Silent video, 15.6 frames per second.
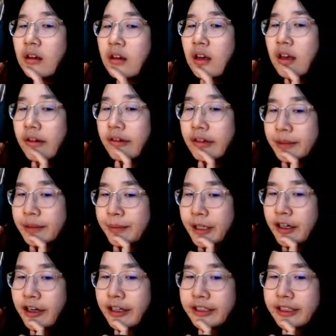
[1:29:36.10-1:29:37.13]
It's
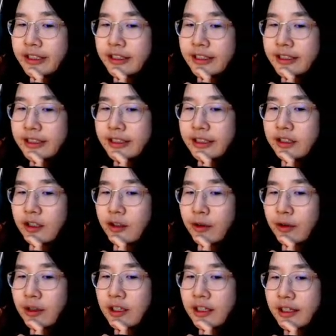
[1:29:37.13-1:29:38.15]
because it is
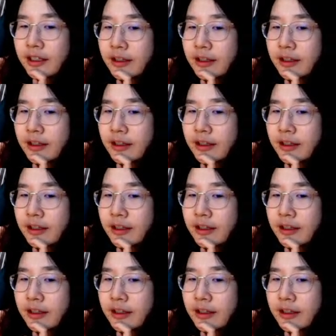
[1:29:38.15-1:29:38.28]
solid.